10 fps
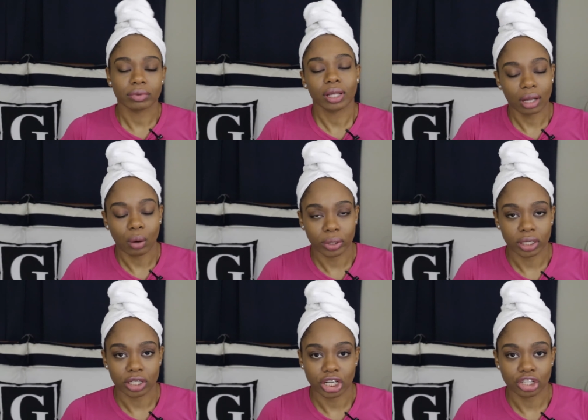that not wanting
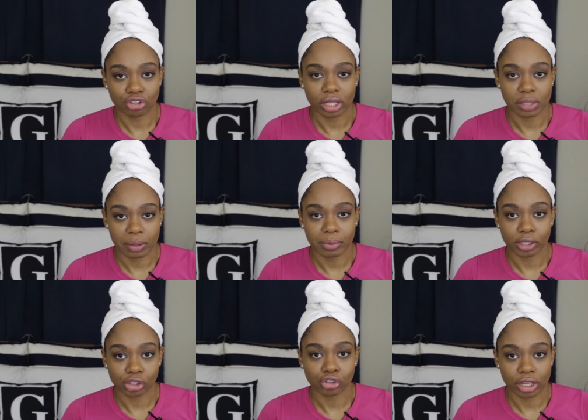to date trans people
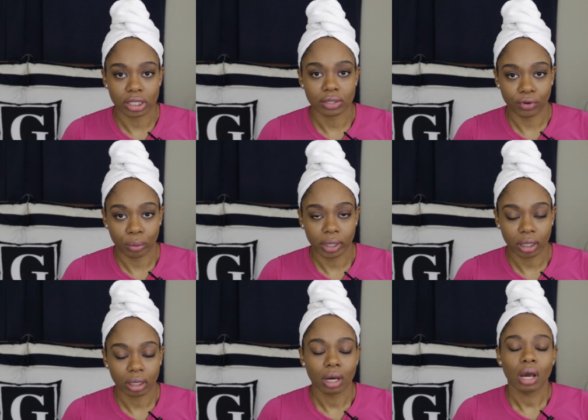is
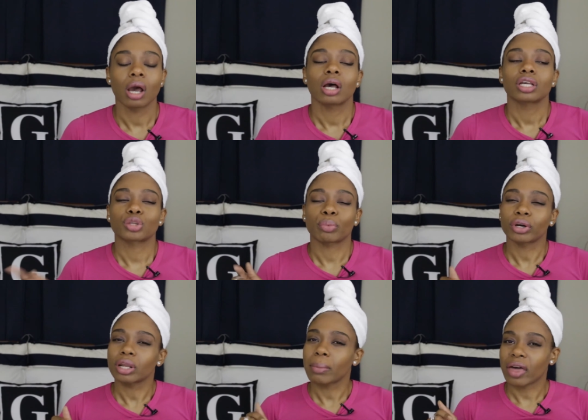transphobic,
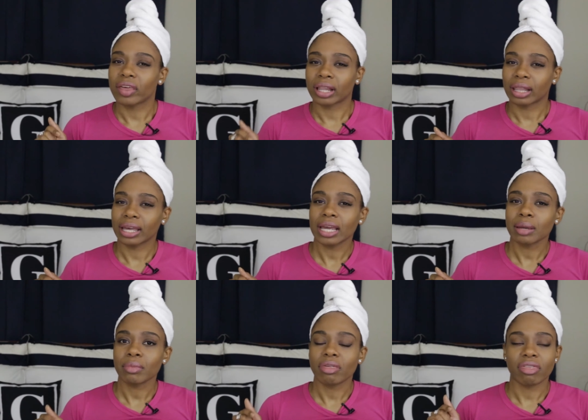supported by the
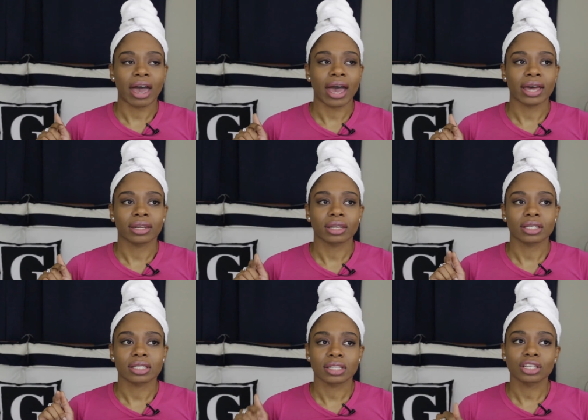claim that
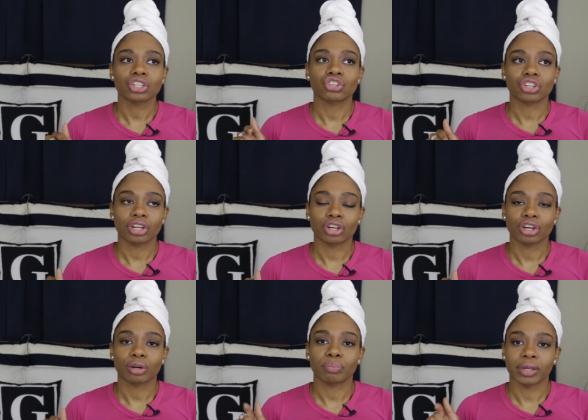
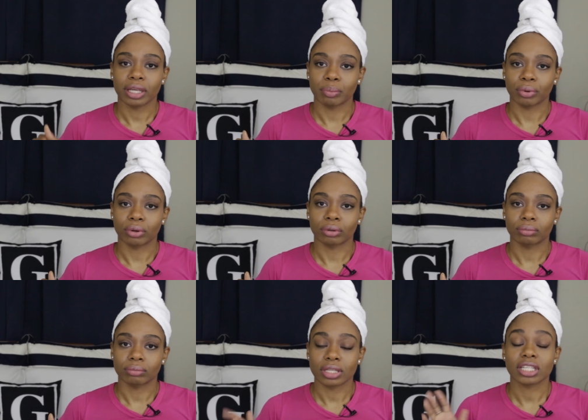cisgendered
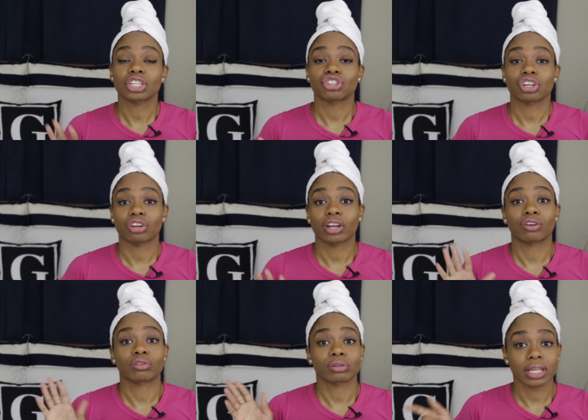
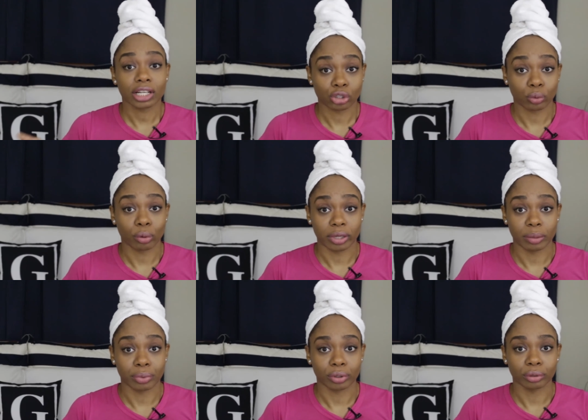heterosexual
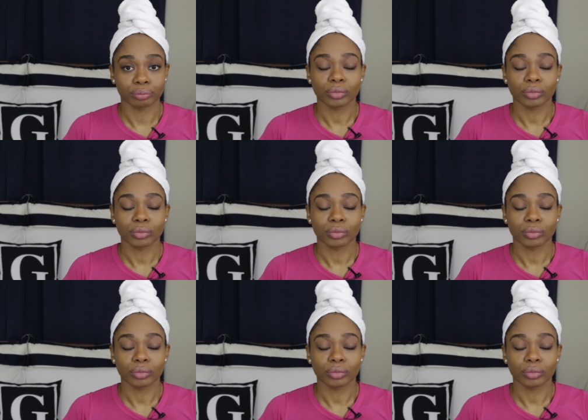people,